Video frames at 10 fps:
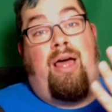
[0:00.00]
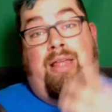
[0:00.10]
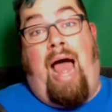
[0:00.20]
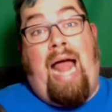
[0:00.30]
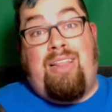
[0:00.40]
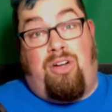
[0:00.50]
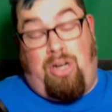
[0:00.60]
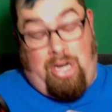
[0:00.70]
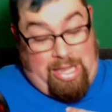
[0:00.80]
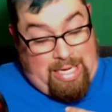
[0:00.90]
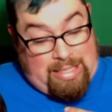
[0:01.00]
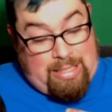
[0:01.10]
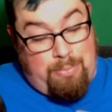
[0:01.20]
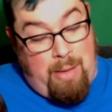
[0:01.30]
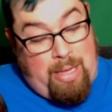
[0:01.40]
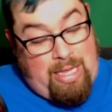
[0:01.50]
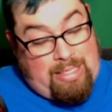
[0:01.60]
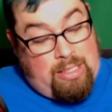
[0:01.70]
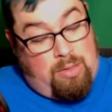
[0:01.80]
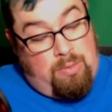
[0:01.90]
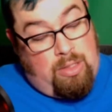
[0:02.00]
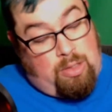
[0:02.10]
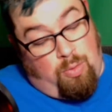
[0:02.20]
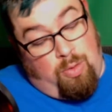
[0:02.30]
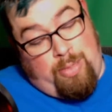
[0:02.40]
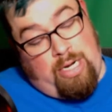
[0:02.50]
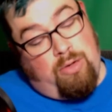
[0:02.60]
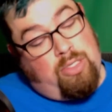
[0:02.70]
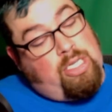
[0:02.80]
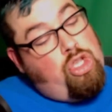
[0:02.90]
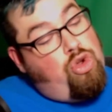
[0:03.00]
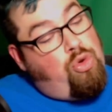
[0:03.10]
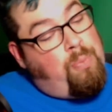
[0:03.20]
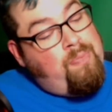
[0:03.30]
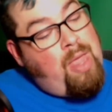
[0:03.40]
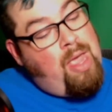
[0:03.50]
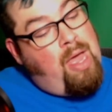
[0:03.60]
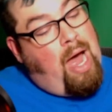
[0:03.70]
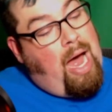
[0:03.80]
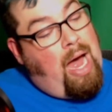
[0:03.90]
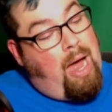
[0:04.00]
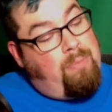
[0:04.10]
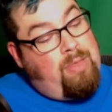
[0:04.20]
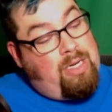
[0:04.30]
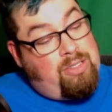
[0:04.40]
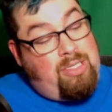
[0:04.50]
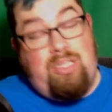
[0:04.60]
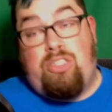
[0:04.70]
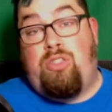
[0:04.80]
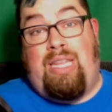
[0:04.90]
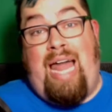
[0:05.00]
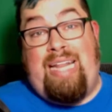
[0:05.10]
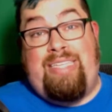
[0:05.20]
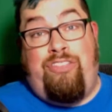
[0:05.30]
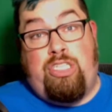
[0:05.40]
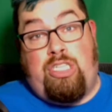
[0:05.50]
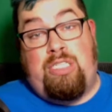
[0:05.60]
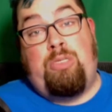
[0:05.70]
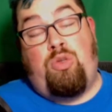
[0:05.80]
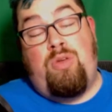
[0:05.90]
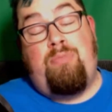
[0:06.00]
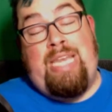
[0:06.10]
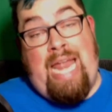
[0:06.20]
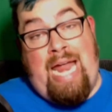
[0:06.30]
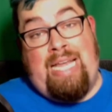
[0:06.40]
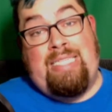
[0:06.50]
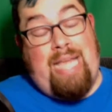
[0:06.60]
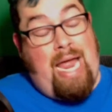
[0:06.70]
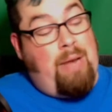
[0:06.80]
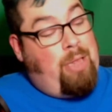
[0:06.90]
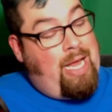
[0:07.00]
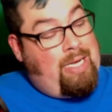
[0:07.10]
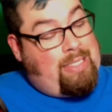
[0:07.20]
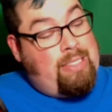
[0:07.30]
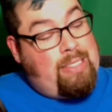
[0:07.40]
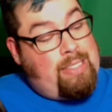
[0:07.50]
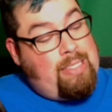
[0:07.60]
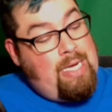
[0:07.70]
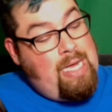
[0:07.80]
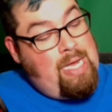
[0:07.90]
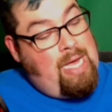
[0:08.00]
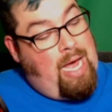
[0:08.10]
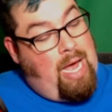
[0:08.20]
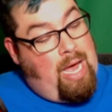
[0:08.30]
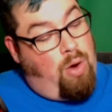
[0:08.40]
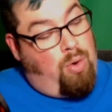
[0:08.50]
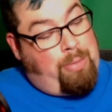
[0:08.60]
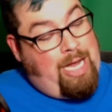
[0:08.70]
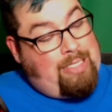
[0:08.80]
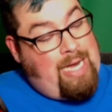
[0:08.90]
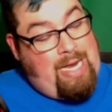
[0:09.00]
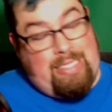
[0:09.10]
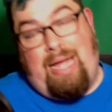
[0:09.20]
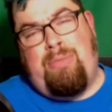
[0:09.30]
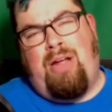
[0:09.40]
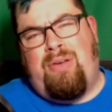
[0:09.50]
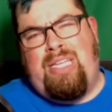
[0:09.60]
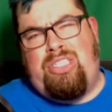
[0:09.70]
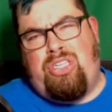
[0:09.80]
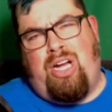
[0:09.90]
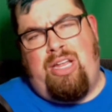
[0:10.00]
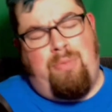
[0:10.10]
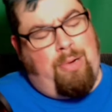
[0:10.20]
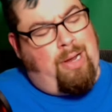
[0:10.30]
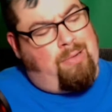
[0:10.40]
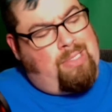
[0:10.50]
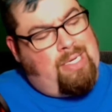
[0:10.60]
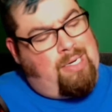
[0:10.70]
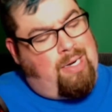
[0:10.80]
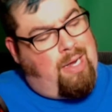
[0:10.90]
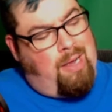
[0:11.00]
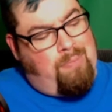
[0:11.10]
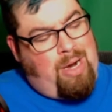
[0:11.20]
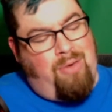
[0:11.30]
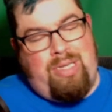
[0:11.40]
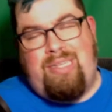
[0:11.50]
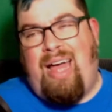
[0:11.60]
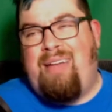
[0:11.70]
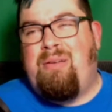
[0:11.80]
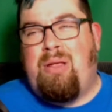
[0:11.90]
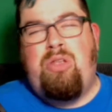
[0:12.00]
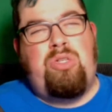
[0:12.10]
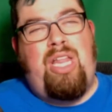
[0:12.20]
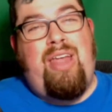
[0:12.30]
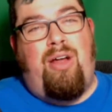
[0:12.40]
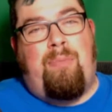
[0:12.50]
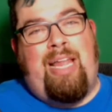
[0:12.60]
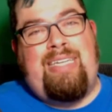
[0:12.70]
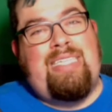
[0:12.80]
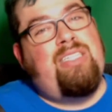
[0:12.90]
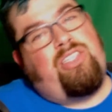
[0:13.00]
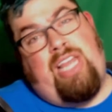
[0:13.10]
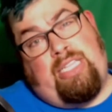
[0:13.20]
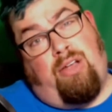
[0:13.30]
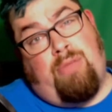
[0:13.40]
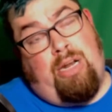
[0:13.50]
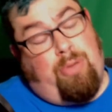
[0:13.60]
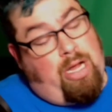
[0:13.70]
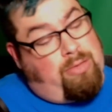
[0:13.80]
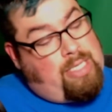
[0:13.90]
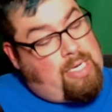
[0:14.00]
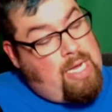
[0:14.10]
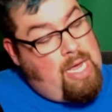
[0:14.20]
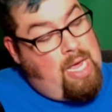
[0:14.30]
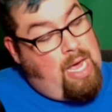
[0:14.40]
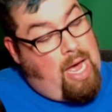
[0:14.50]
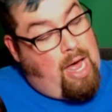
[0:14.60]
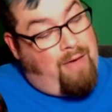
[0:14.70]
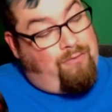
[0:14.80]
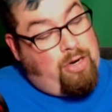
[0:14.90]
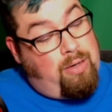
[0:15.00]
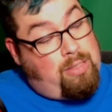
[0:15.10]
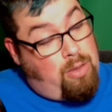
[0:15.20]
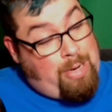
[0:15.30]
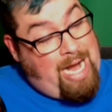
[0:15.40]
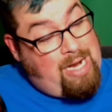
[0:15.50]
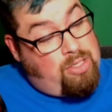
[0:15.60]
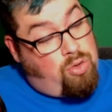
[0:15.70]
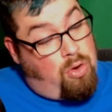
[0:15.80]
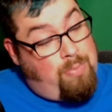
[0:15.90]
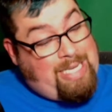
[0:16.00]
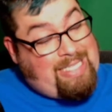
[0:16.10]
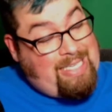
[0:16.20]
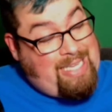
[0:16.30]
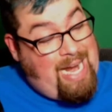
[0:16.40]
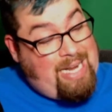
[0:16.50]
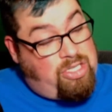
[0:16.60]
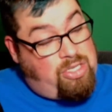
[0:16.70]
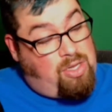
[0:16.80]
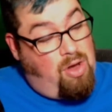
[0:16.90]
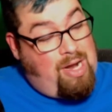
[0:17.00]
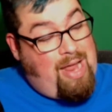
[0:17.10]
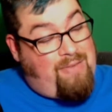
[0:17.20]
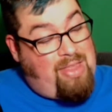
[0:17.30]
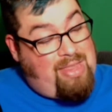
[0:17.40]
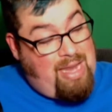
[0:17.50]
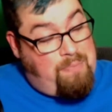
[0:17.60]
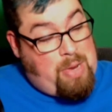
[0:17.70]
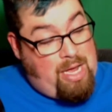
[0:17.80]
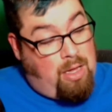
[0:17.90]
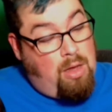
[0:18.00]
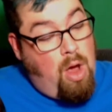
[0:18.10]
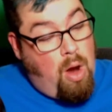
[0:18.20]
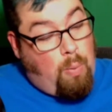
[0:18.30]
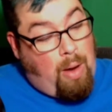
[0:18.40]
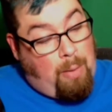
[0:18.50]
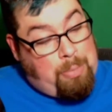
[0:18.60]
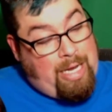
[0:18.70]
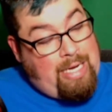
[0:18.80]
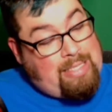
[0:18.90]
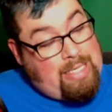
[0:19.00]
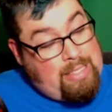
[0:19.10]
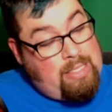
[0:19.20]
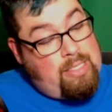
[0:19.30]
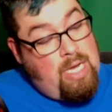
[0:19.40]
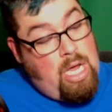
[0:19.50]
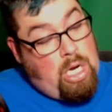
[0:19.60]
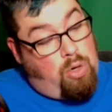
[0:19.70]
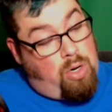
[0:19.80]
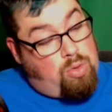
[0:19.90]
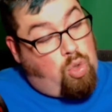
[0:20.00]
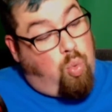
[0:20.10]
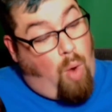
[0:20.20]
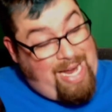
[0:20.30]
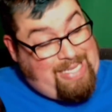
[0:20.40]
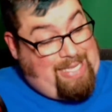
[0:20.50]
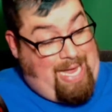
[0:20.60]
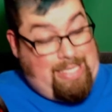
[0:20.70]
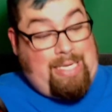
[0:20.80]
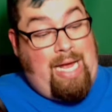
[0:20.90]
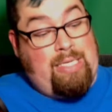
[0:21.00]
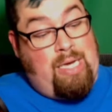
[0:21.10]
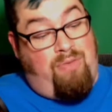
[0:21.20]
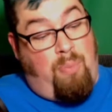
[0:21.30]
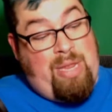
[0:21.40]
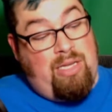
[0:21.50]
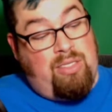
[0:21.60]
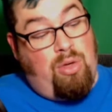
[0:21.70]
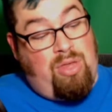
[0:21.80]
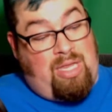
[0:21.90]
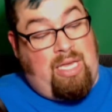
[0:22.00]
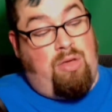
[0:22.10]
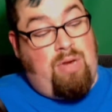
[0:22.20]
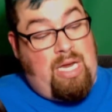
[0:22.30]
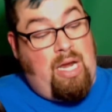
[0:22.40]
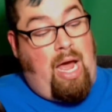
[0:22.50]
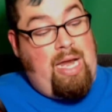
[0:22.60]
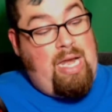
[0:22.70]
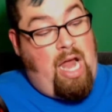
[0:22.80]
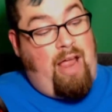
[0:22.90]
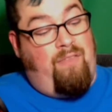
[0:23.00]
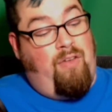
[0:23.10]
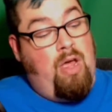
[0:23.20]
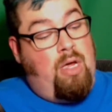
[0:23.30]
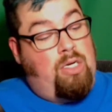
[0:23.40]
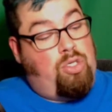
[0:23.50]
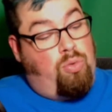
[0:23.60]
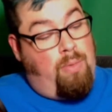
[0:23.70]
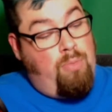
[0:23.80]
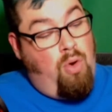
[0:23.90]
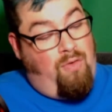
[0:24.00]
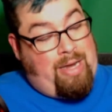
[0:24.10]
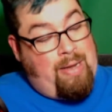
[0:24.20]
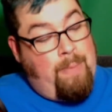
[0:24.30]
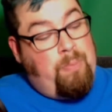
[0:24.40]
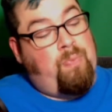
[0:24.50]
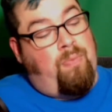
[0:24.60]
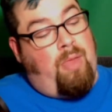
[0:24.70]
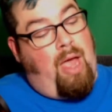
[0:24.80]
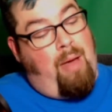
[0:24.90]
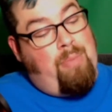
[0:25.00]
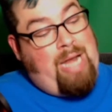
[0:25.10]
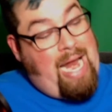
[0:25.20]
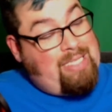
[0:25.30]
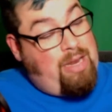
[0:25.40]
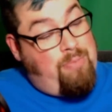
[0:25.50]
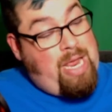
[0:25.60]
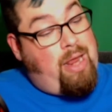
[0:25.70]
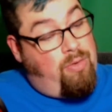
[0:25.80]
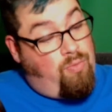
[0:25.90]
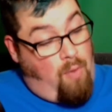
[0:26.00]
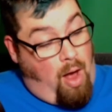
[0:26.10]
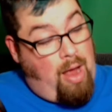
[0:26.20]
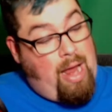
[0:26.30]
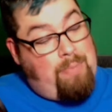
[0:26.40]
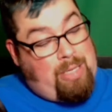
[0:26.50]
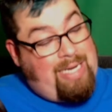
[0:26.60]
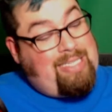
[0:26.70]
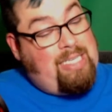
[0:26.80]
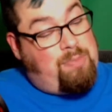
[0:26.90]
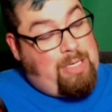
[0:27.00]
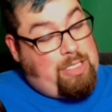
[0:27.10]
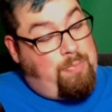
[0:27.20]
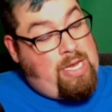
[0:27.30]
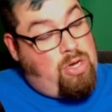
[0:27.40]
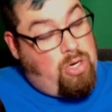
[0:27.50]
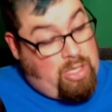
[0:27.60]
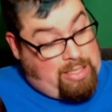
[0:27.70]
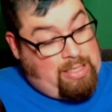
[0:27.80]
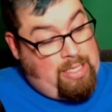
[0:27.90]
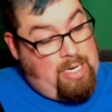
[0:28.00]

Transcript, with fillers: I learned this. Maybe this is this will be news to you. Um, there's there's a lot of differences between bananas and plantains uh, or plantains. I'm not really sure how you pronounce it, um, but I always I usually hear it plantain, so that's how I'm going to pronounce it. Uh, for, so bananas grow to be six to eight inches long and have a thin peel, while plantains grow twice that size and have a peel so thick you need a knife to remove it. Um, bananas can be eaten raw, and plantains must be cooked.